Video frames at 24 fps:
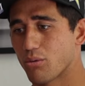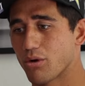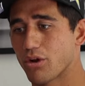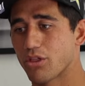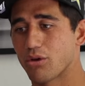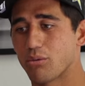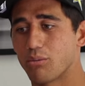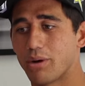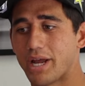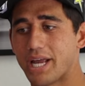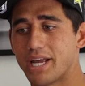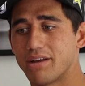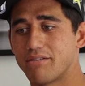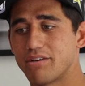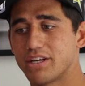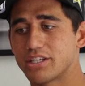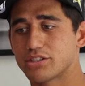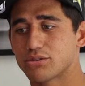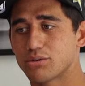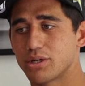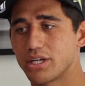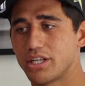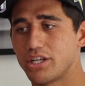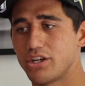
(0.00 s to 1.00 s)
where the wave
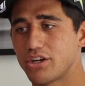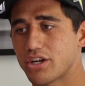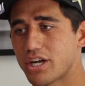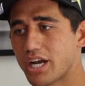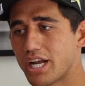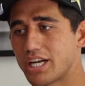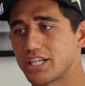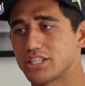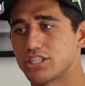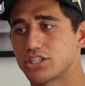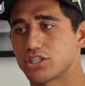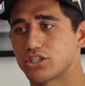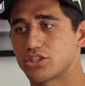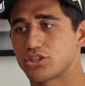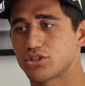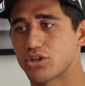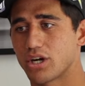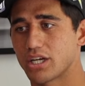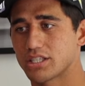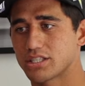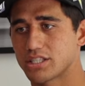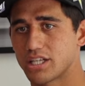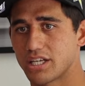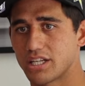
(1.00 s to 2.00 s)
is really. You're kind of just
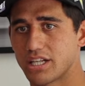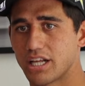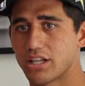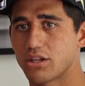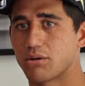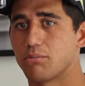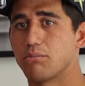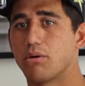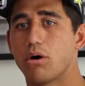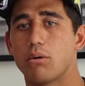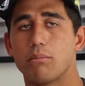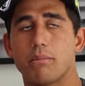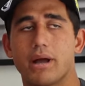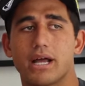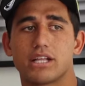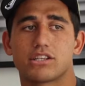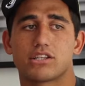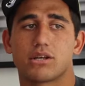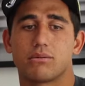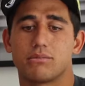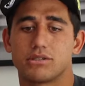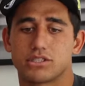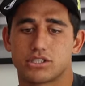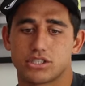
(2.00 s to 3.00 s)
trusting that the
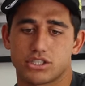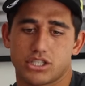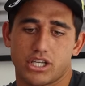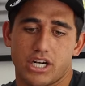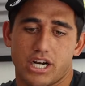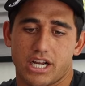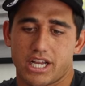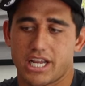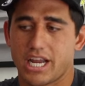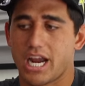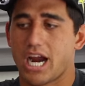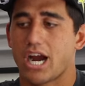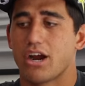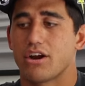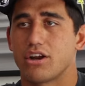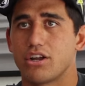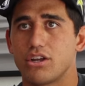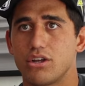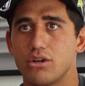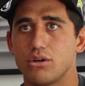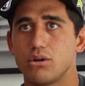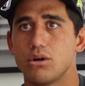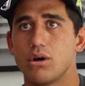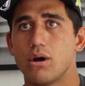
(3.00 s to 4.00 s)
momentum is just gonna carry
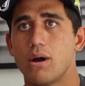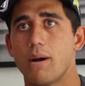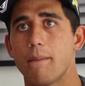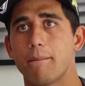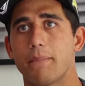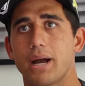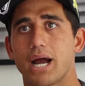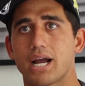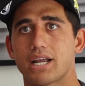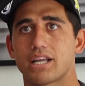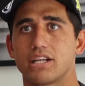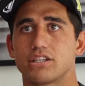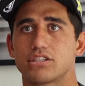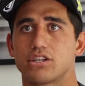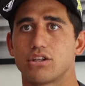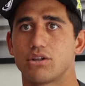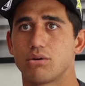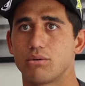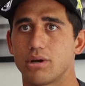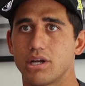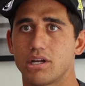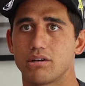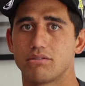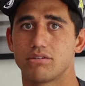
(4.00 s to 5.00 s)
you back into
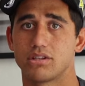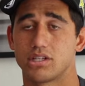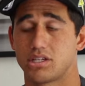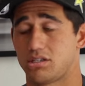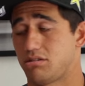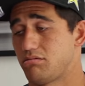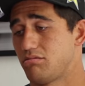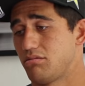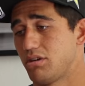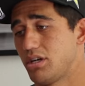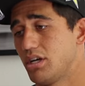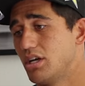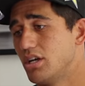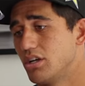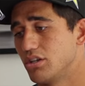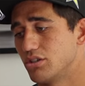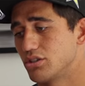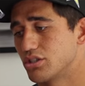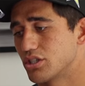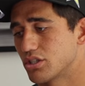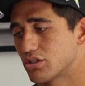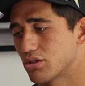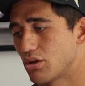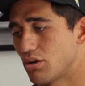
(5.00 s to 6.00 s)
the wave and then
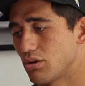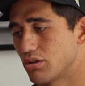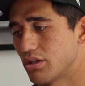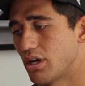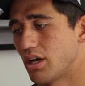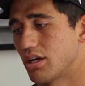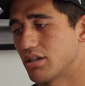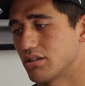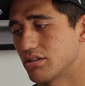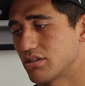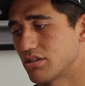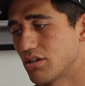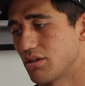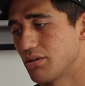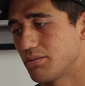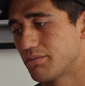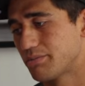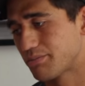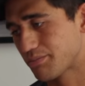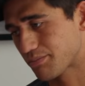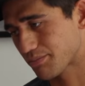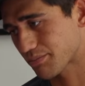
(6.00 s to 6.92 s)
you just hold on, so.